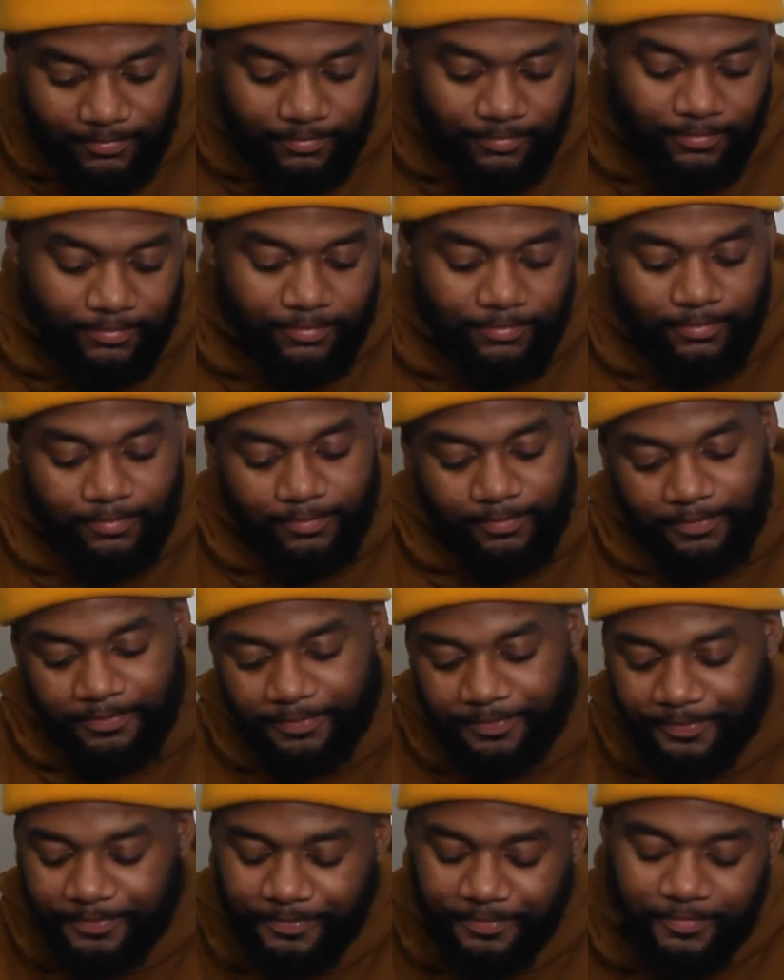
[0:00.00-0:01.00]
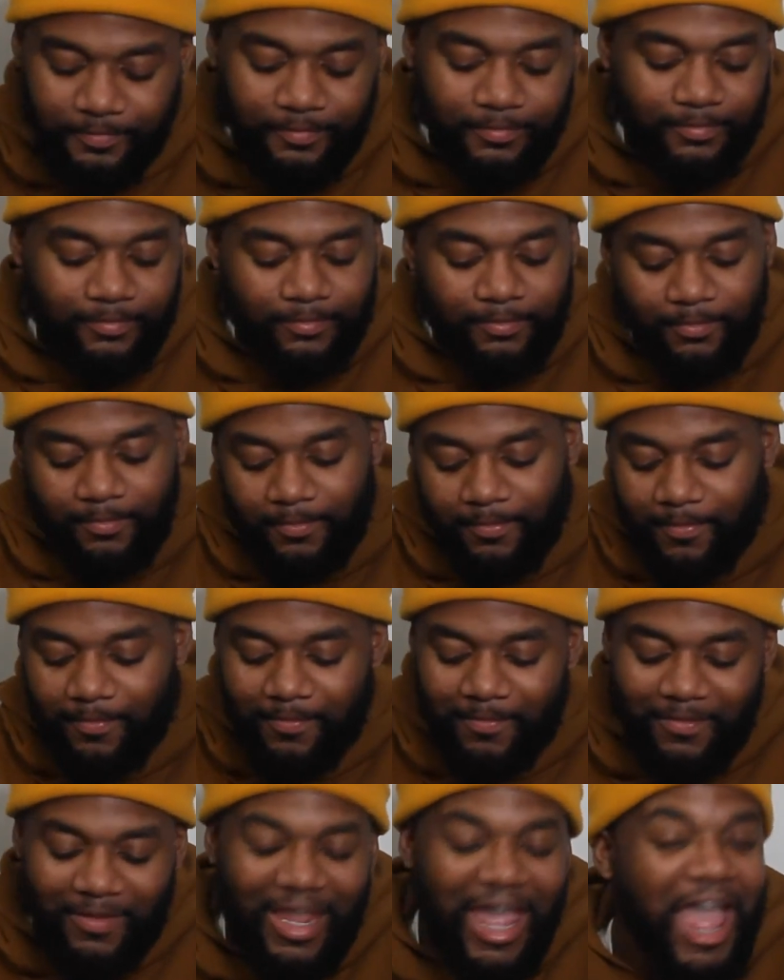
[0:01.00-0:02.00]
Baby boy, I'm gonna be
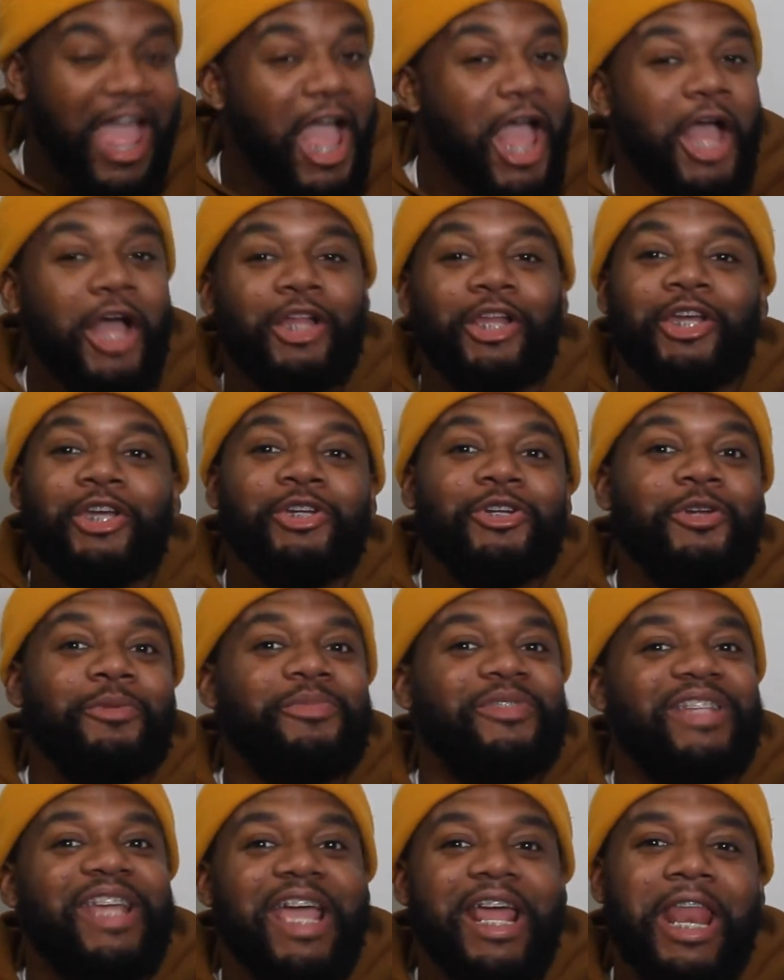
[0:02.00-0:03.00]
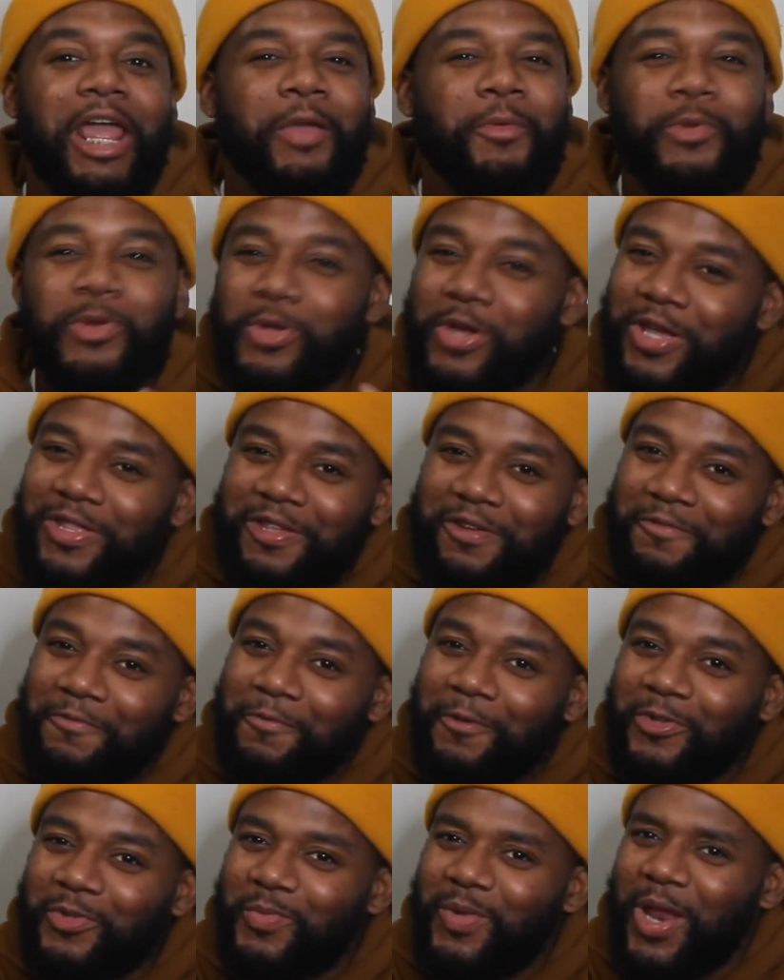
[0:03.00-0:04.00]
strong. You know what I'm saying? Like, when you hear that
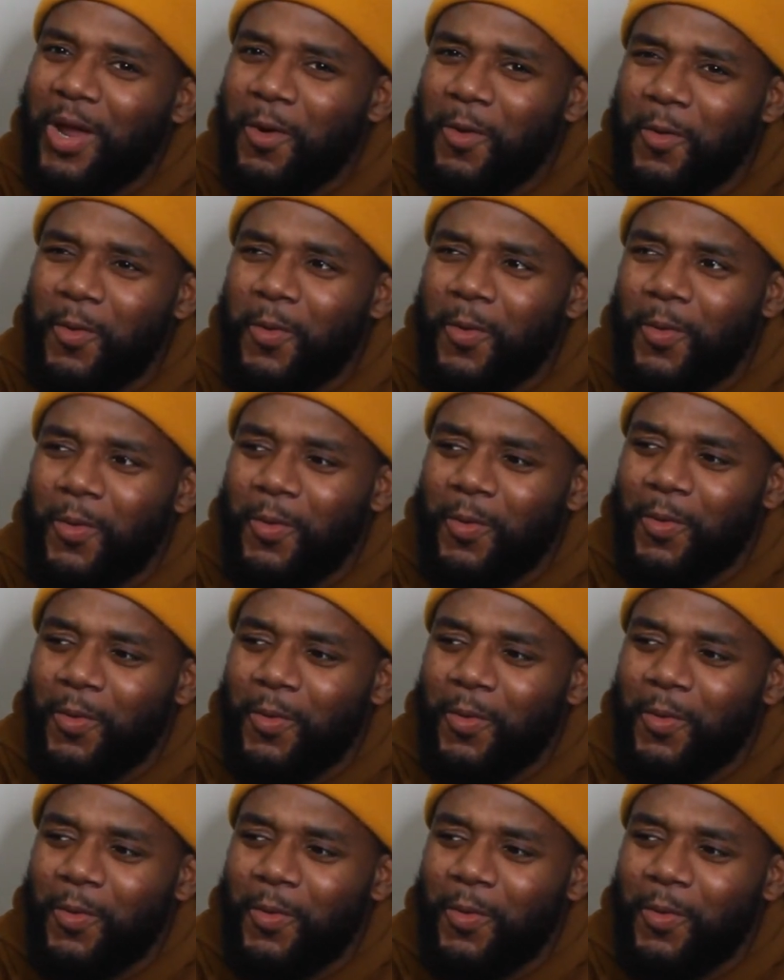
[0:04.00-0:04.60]
voice, you'd be like, ooh.